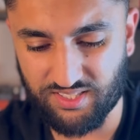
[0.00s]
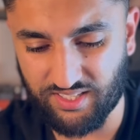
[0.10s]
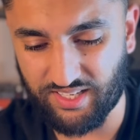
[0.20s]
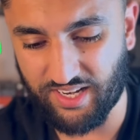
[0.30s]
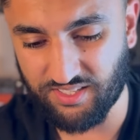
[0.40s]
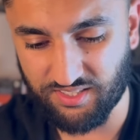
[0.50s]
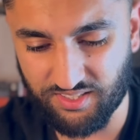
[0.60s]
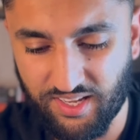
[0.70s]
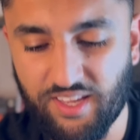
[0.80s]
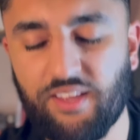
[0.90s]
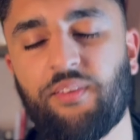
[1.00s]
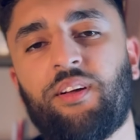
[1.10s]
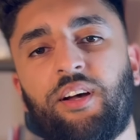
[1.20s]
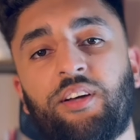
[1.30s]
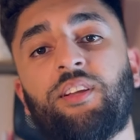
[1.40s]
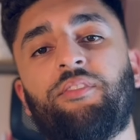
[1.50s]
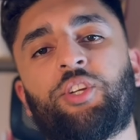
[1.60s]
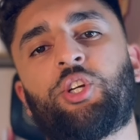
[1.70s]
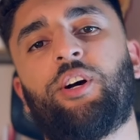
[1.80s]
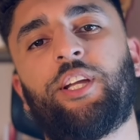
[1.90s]
a Lantern, another
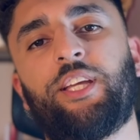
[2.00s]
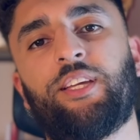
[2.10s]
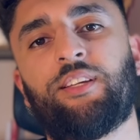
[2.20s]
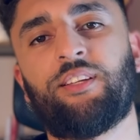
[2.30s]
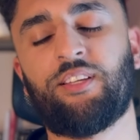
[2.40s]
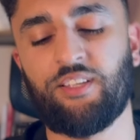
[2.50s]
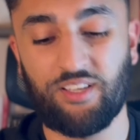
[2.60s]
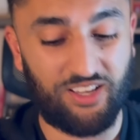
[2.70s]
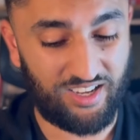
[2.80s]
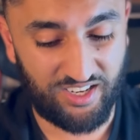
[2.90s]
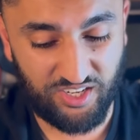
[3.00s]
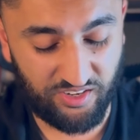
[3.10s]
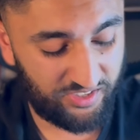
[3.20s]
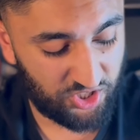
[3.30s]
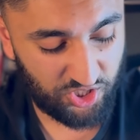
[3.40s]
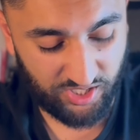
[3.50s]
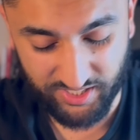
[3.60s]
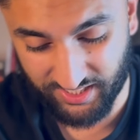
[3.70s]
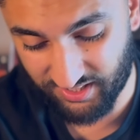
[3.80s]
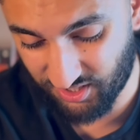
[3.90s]
shiny.
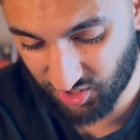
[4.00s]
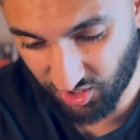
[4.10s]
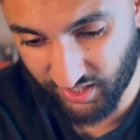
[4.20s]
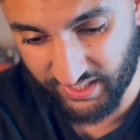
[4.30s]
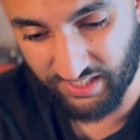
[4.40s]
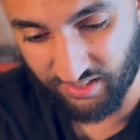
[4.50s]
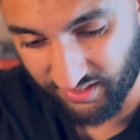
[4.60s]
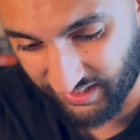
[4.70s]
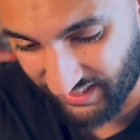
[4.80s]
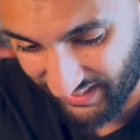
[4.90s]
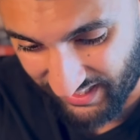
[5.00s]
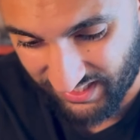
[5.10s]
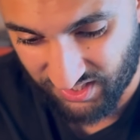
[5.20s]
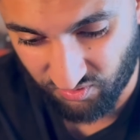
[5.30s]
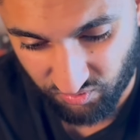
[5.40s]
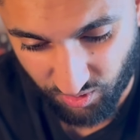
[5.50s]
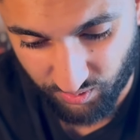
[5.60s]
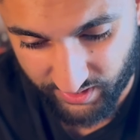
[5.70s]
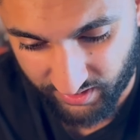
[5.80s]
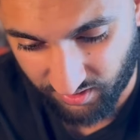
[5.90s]
The shiny luck is
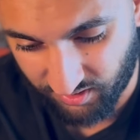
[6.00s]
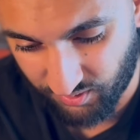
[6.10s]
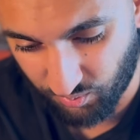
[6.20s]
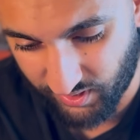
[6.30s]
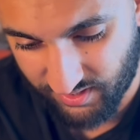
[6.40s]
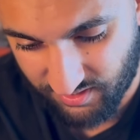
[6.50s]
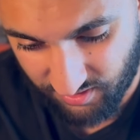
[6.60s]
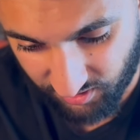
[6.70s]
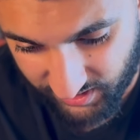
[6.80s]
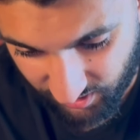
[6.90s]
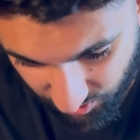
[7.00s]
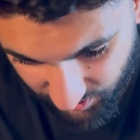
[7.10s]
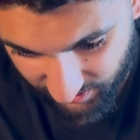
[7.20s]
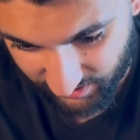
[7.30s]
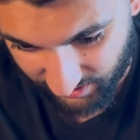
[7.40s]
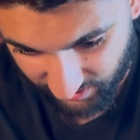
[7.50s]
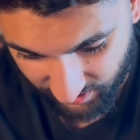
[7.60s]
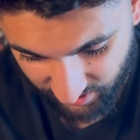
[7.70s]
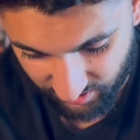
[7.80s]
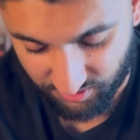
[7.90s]
rolling on. What is Donnie holding there?
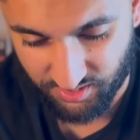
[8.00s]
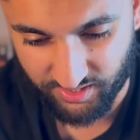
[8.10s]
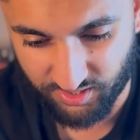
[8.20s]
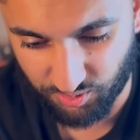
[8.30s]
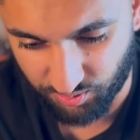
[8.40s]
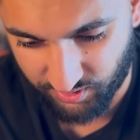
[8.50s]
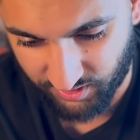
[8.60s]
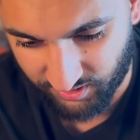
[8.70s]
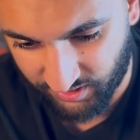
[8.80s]
Looks like a corn dog.